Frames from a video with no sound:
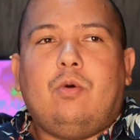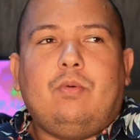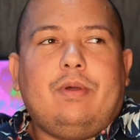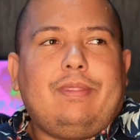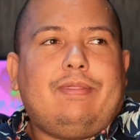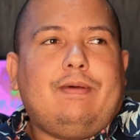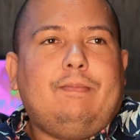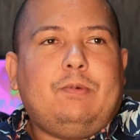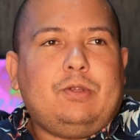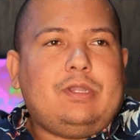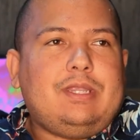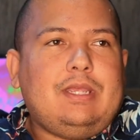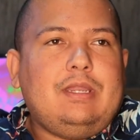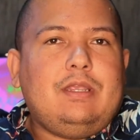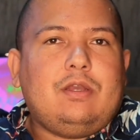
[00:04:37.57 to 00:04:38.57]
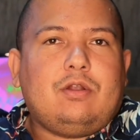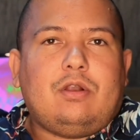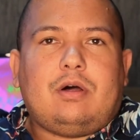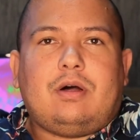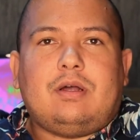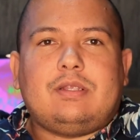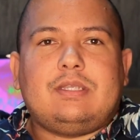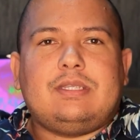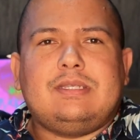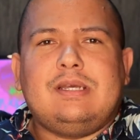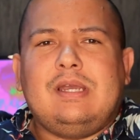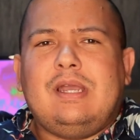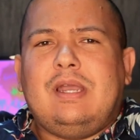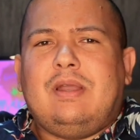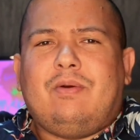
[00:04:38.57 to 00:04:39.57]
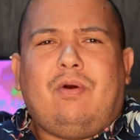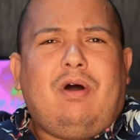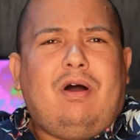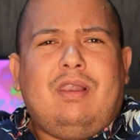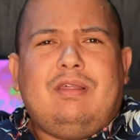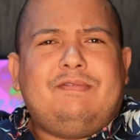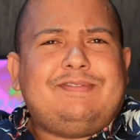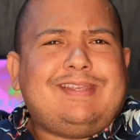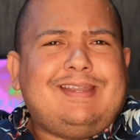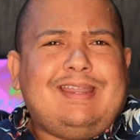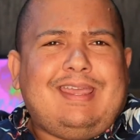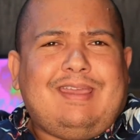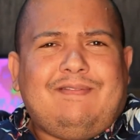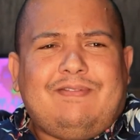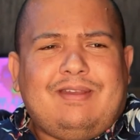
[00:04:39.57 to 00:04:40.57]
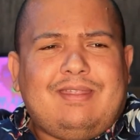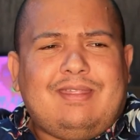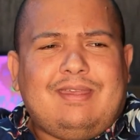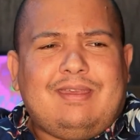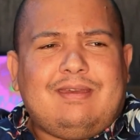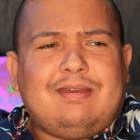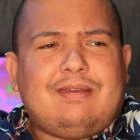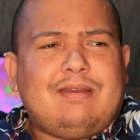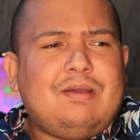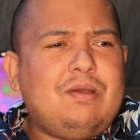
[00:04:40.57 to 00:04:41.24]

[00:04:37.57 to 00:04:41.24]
with a martini glass, olives and everything,